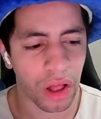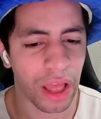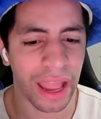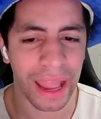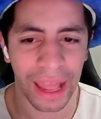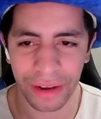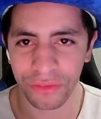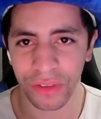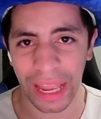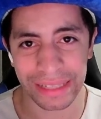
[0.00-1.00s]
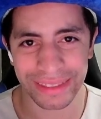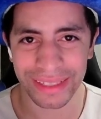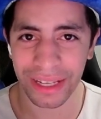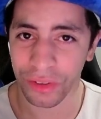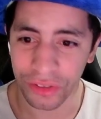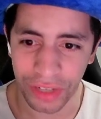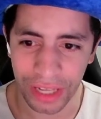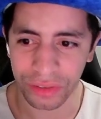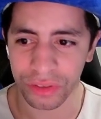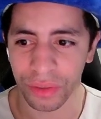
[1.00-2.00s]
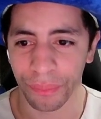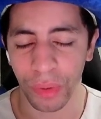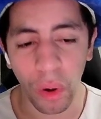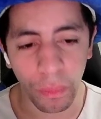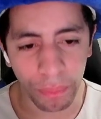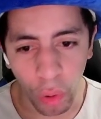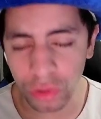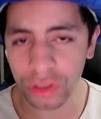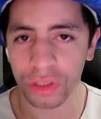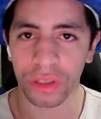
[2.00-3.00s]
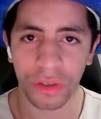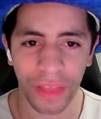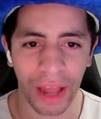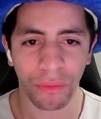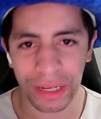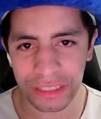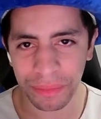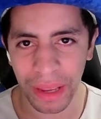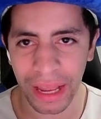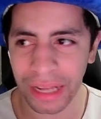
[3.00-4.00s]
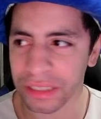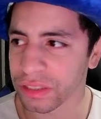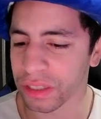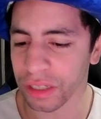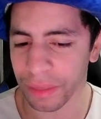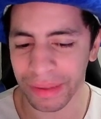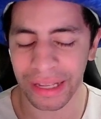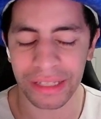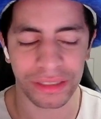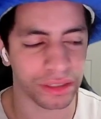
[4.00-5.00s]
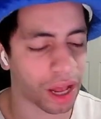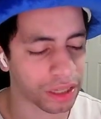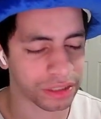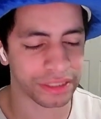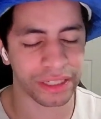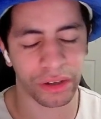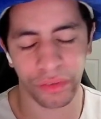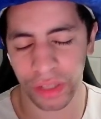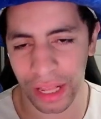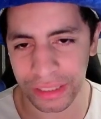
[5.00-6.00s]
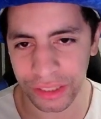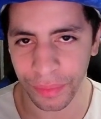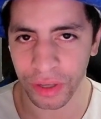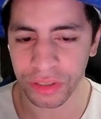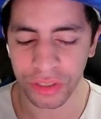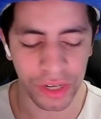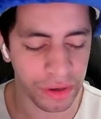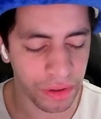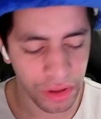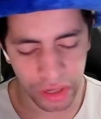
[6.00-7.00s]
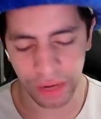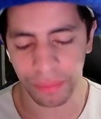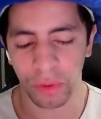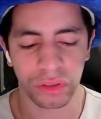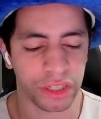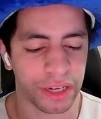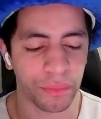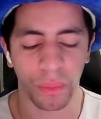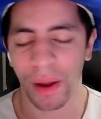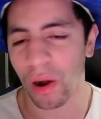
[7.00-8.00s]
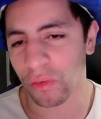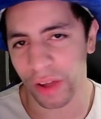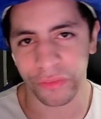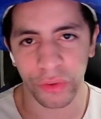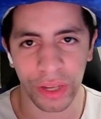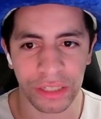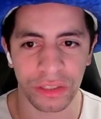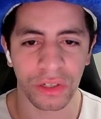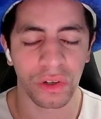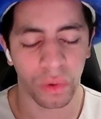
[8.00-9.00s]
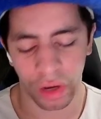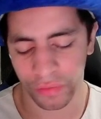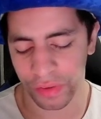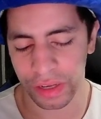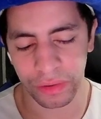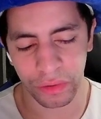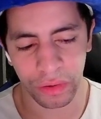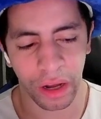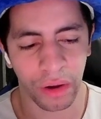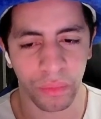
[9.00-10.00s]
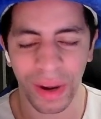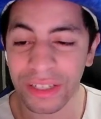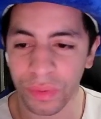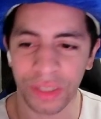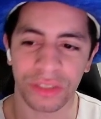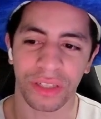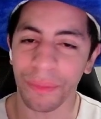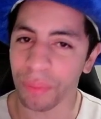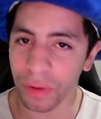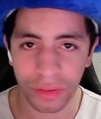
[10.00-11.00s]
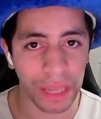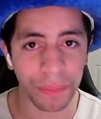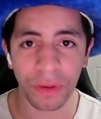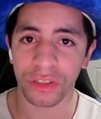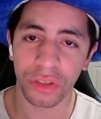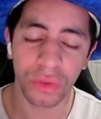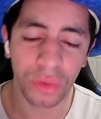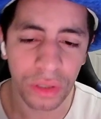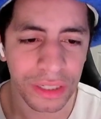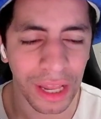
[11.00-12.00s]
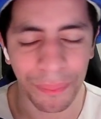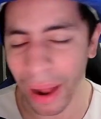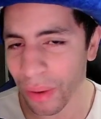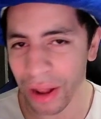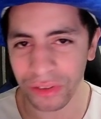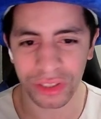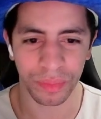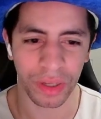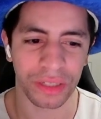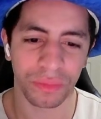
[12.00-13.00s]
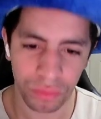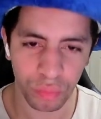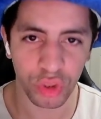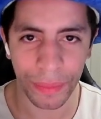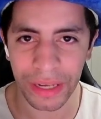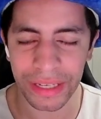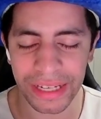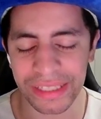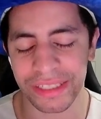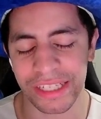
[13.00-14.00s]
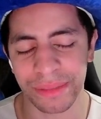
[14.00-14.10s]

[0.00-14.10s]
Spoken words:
and Kansas State on their schedule to bolster that resume, as the committee has constantly said over the last couple of years. You need to bolster. You need more Power 5 wins or even ranked wins. So they put two, not powerhouses, but semi-decent teams